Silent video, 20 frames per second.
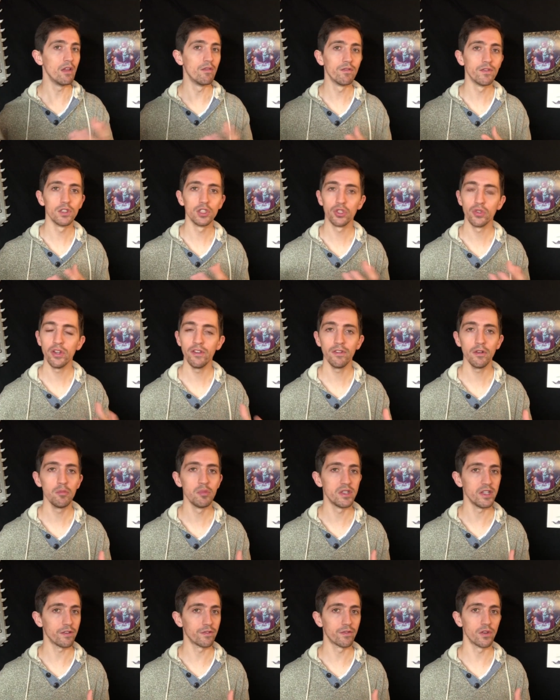infantry from
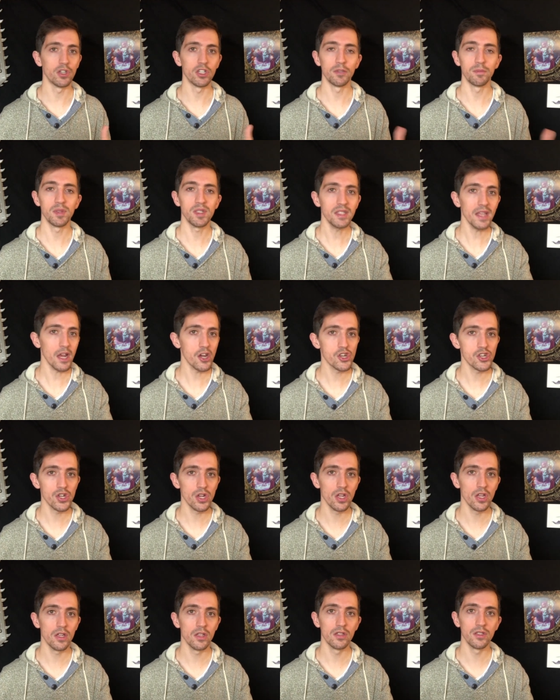different
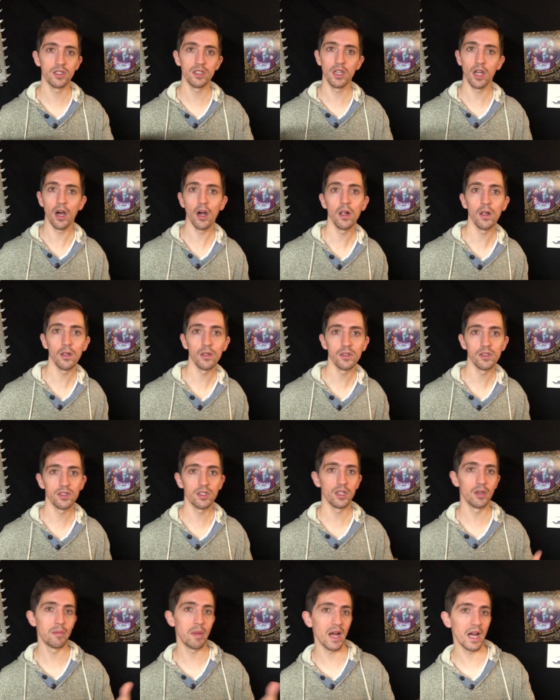obsessions, cults,
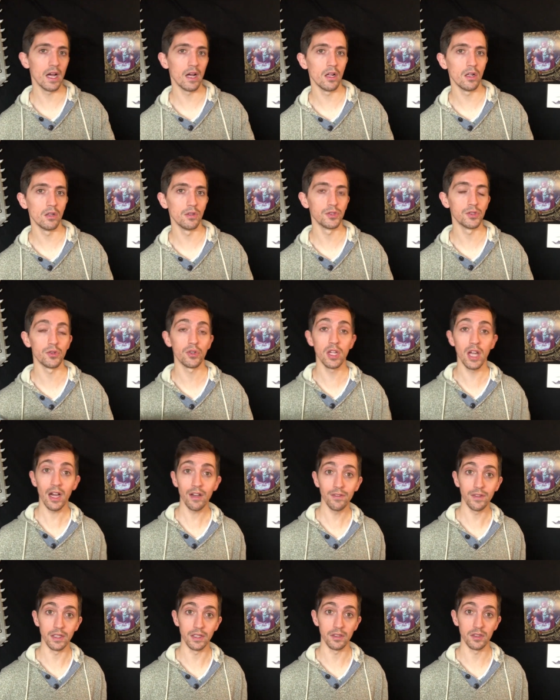cabals, or
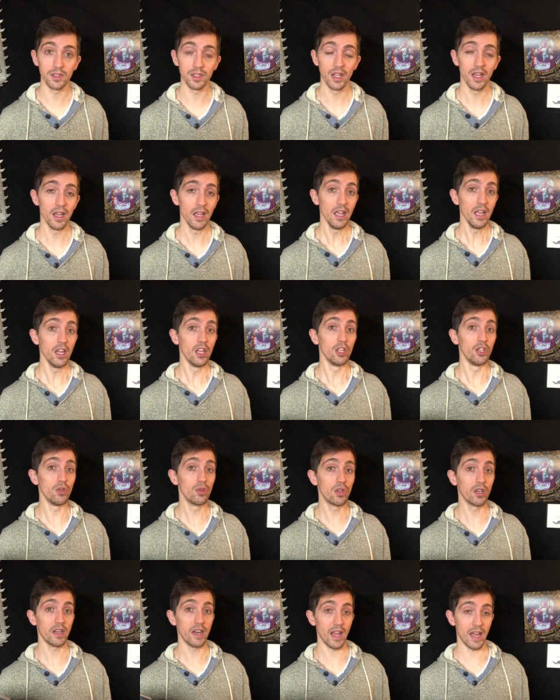covens.
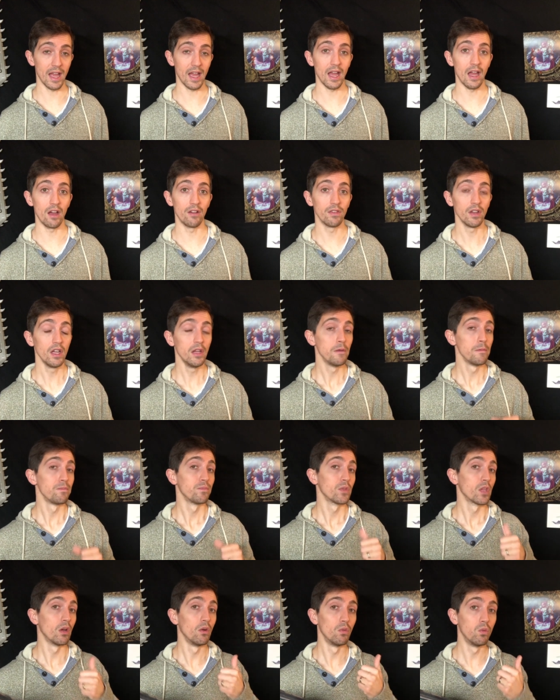You can have
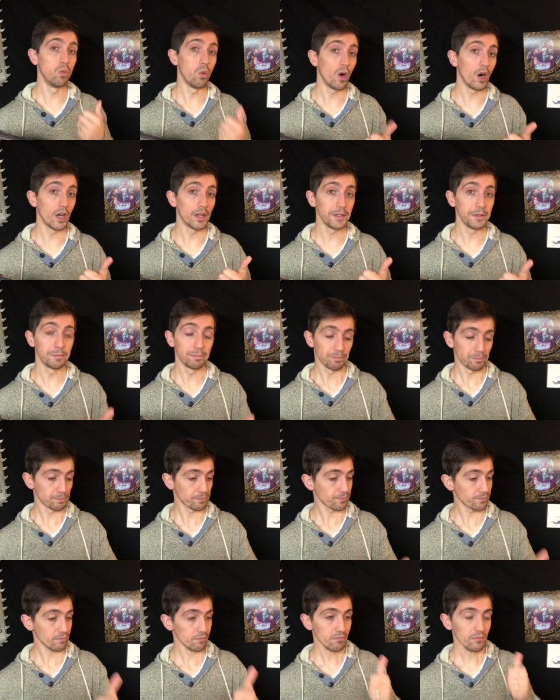one
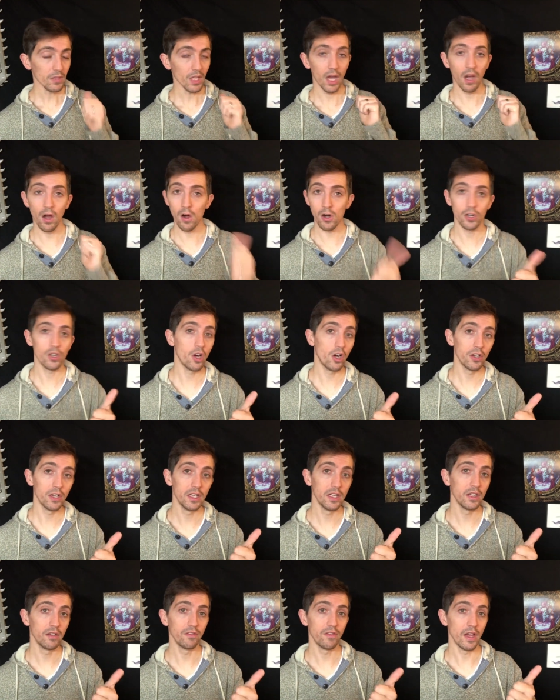Archon
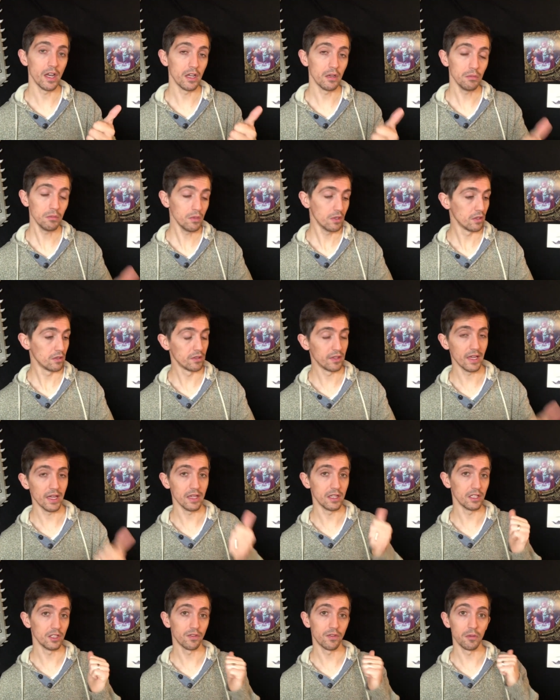in a Venom
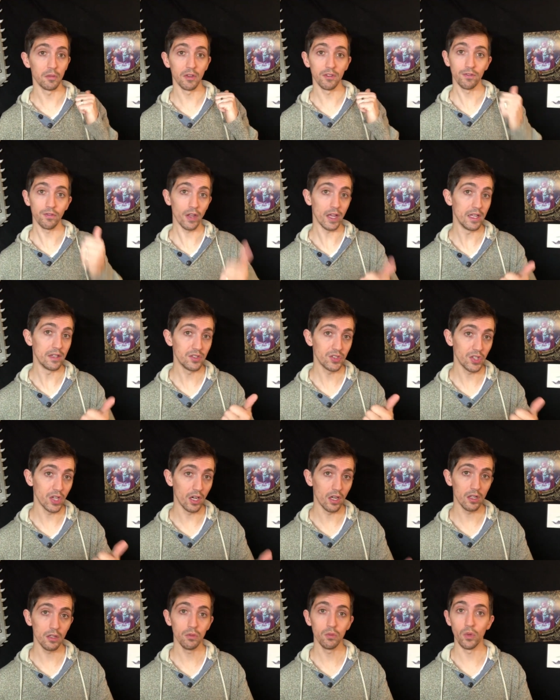that is from the Flayed
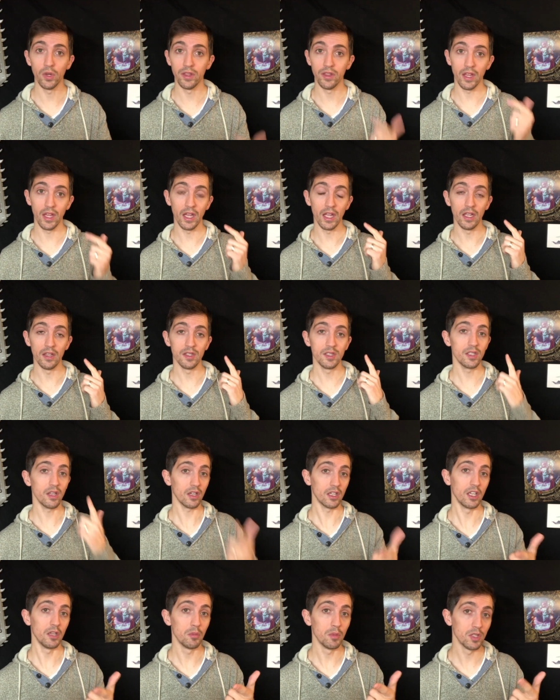Skull, with a
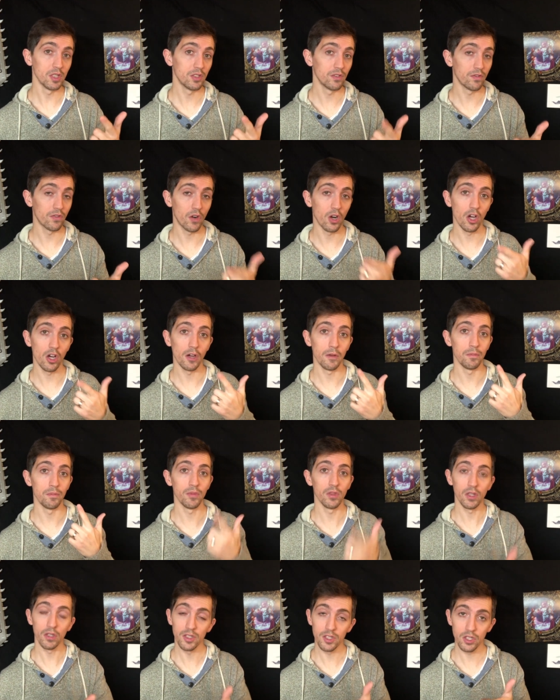Succubus
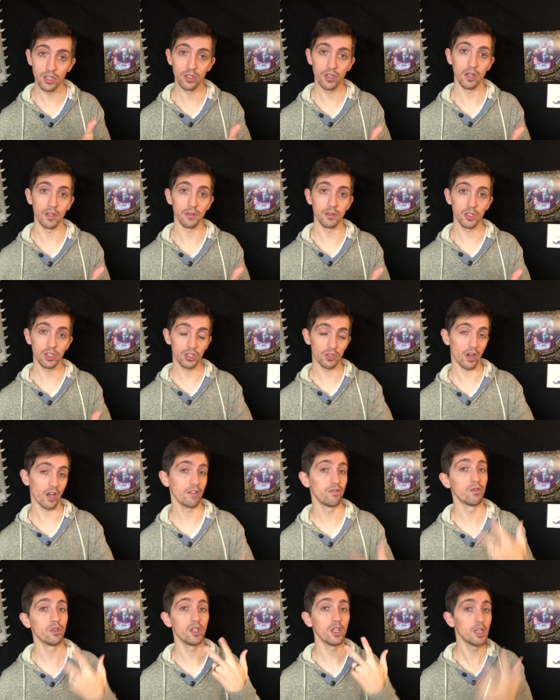from the Cult of
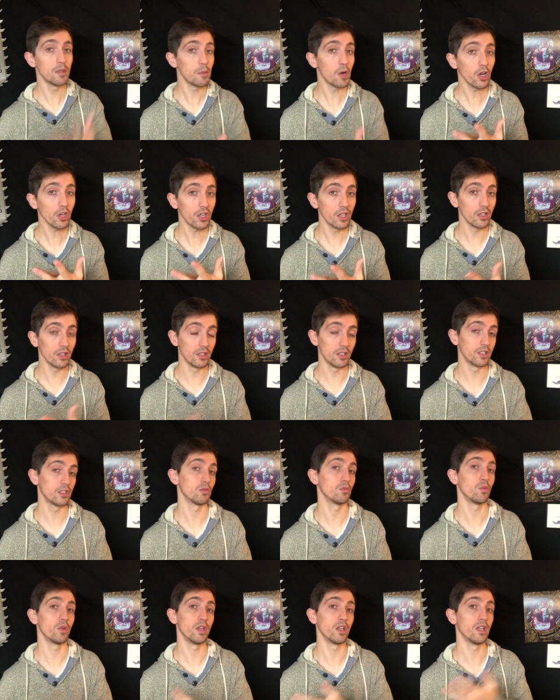Strife, with a
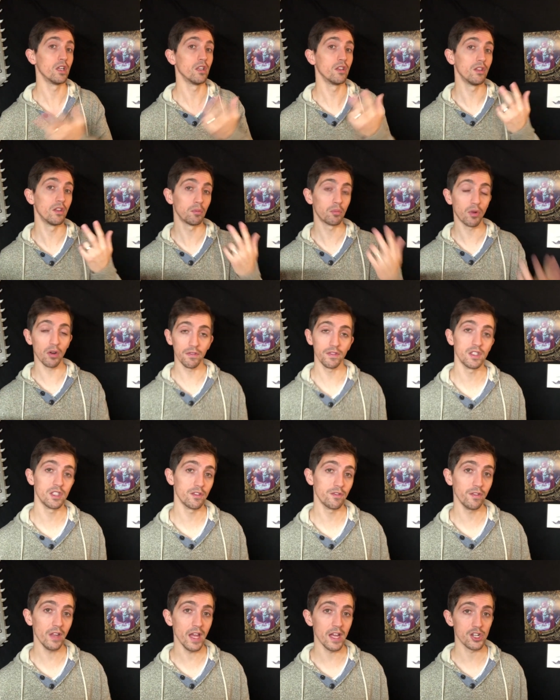Homunculus with the Prophets
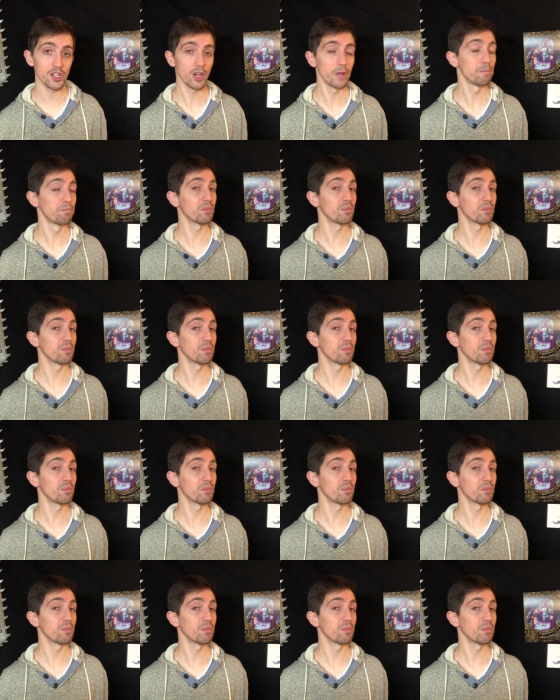of Flesh.